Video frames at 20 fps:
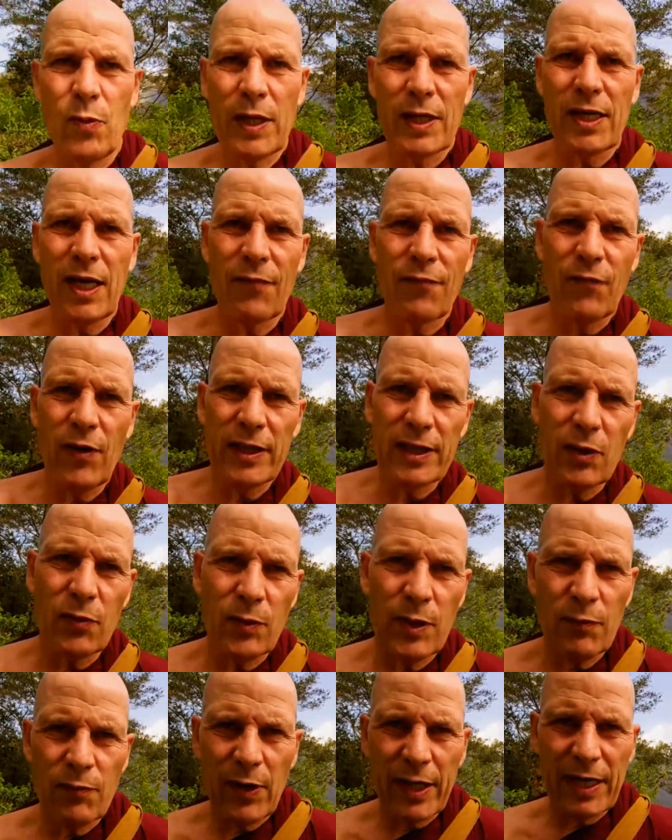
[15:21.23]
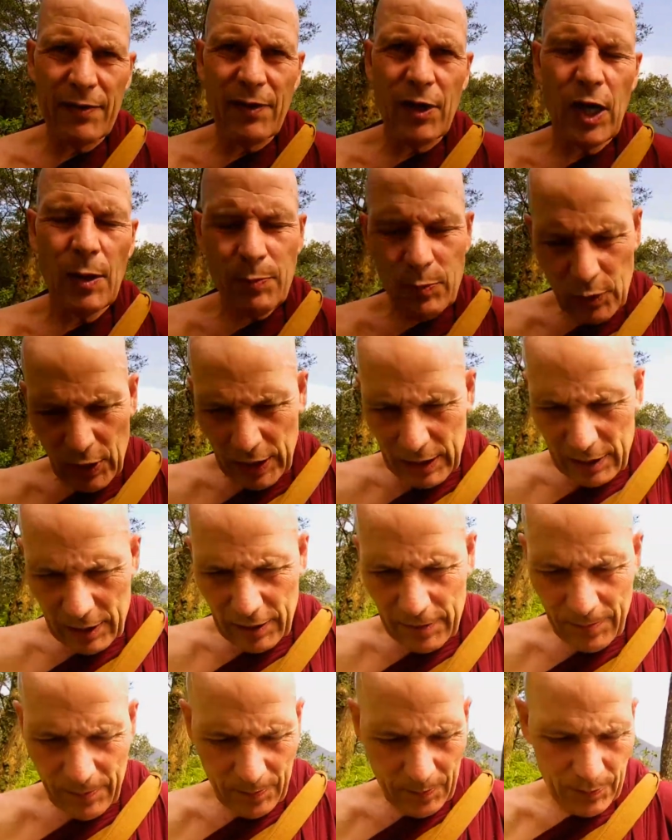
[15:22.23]
when confronted with whatever
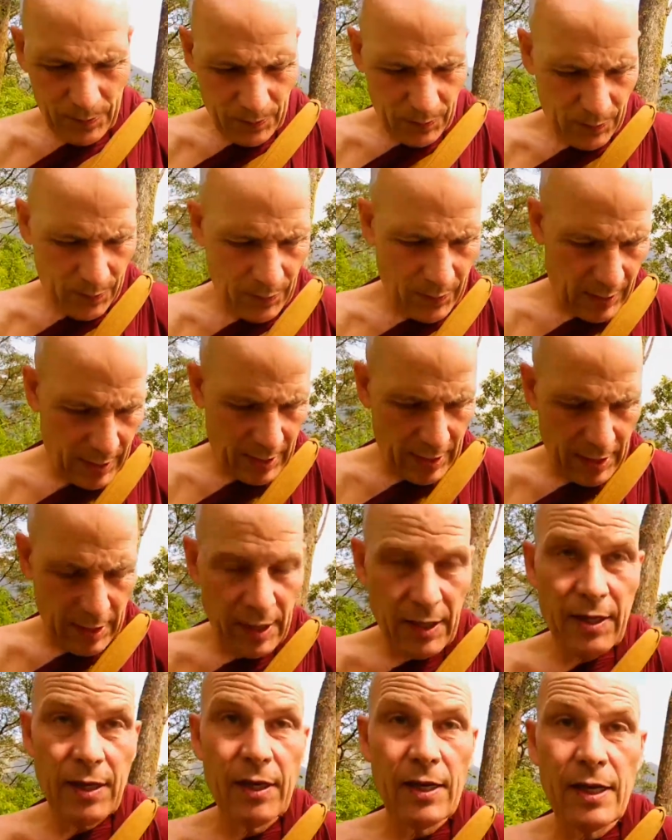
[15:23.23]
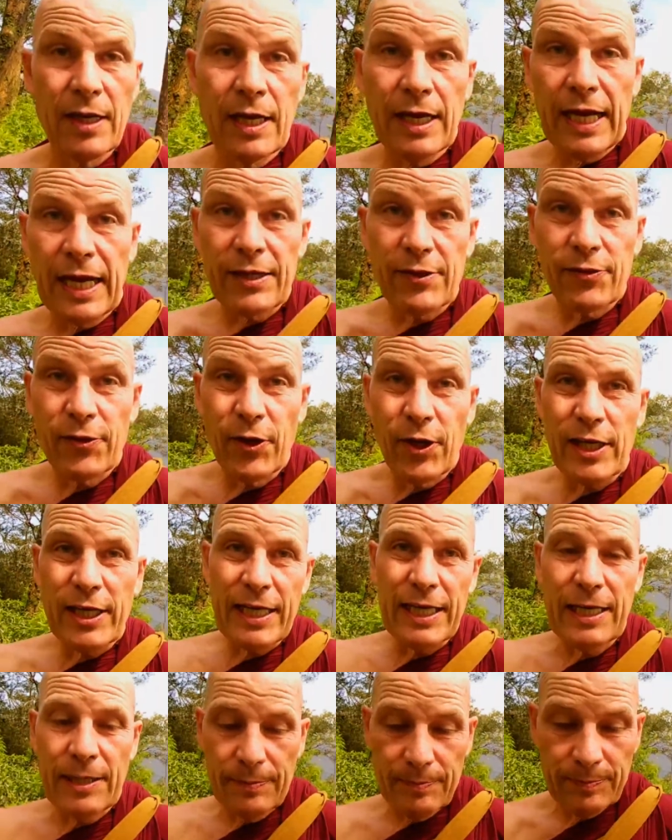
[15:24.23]
object. And
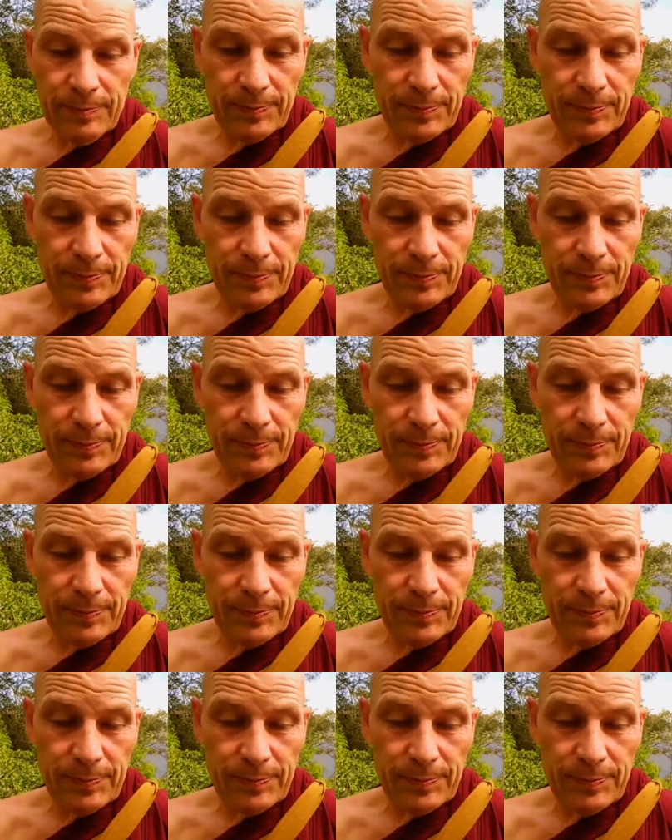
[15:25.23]
thirdly,